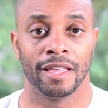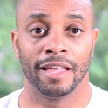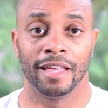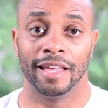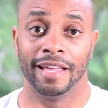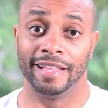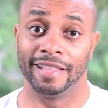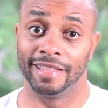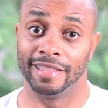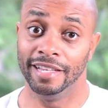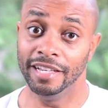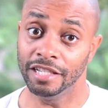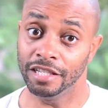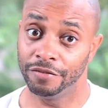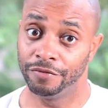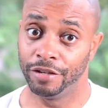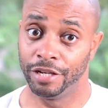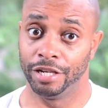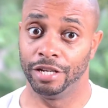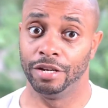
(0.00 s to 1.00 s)
In this
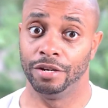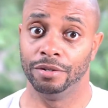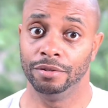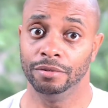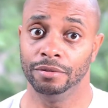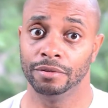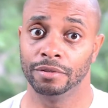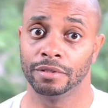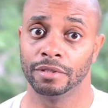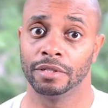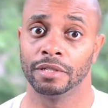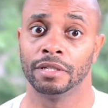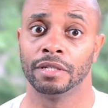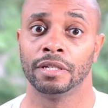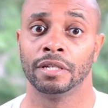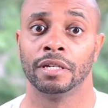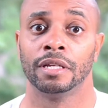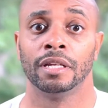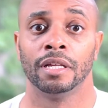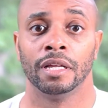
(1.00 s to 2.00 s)
video,
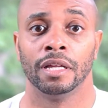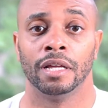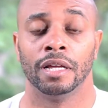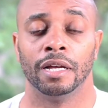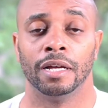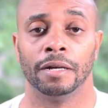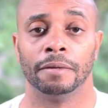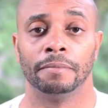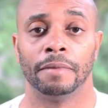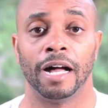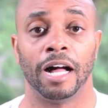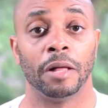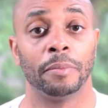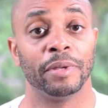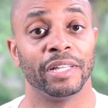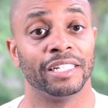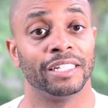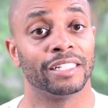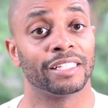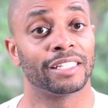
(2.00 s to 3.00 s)
I'll
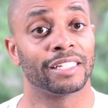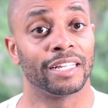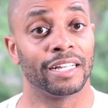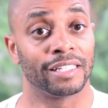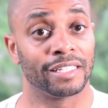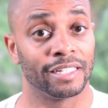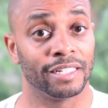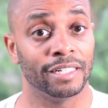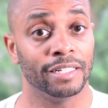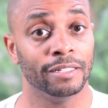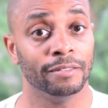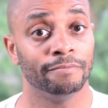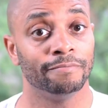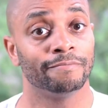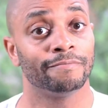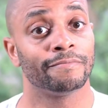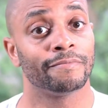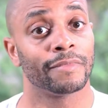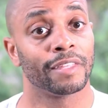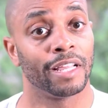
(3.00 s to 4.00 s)
be discussing
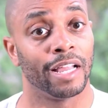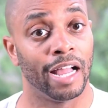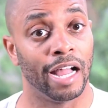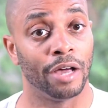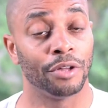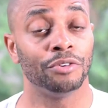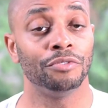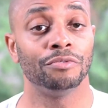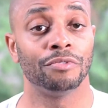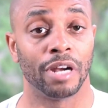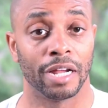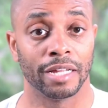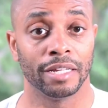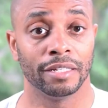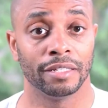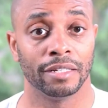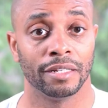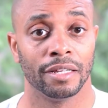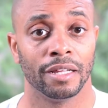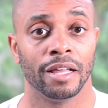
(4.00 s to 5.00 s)
how to write
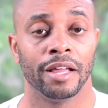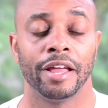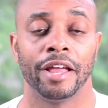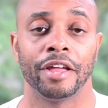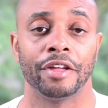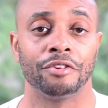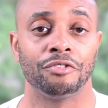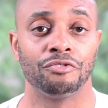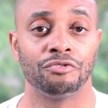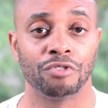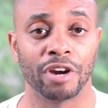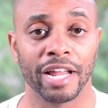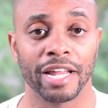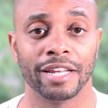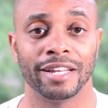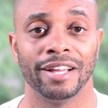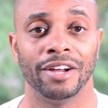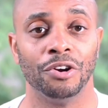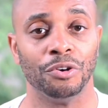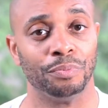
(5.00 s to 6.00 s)
a great
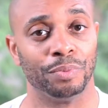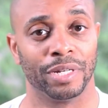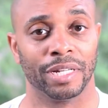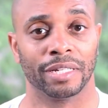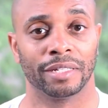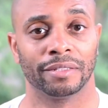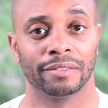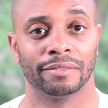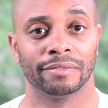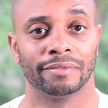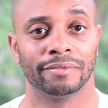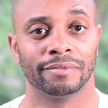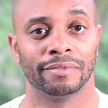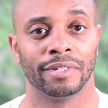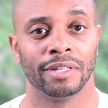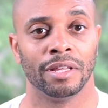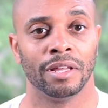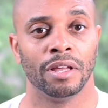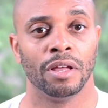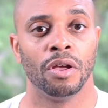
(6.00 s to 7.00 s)
opening,
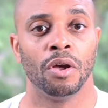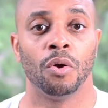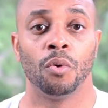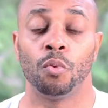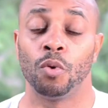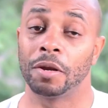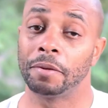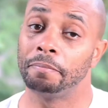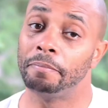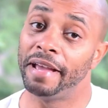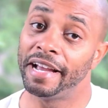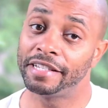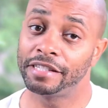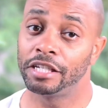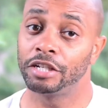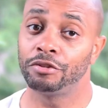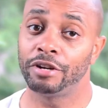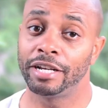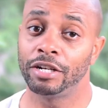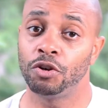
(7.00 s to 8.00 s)
what makes a
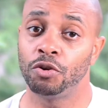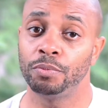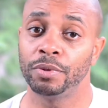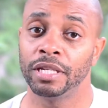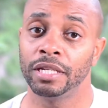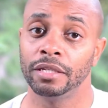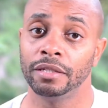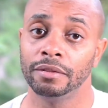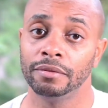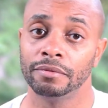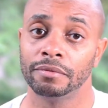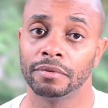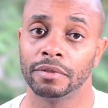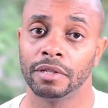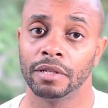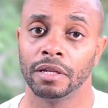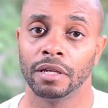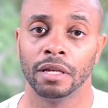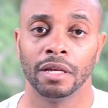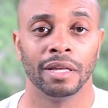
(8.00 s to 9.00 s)
great opening,
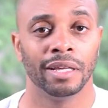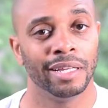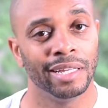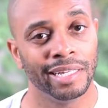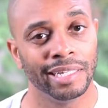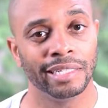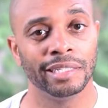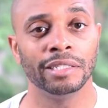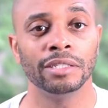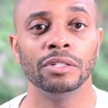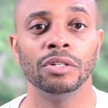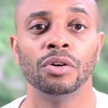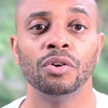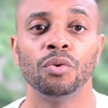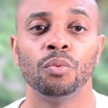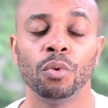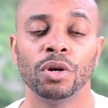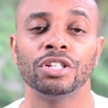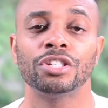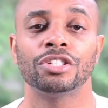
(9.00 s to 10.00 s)
and
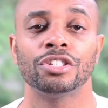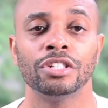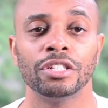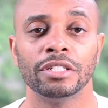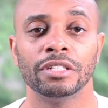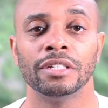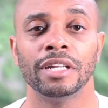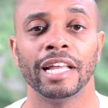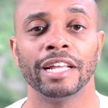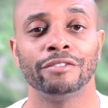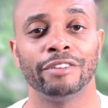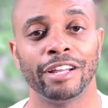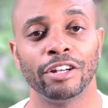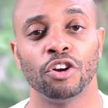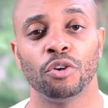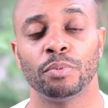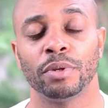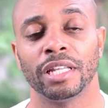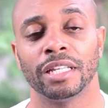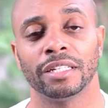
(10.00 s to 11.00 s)
what should a great
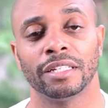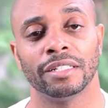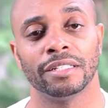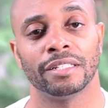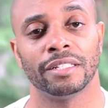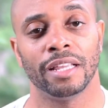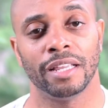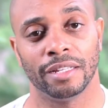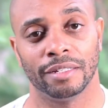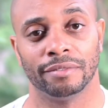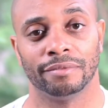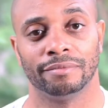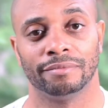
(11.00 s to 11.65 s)
opening contain.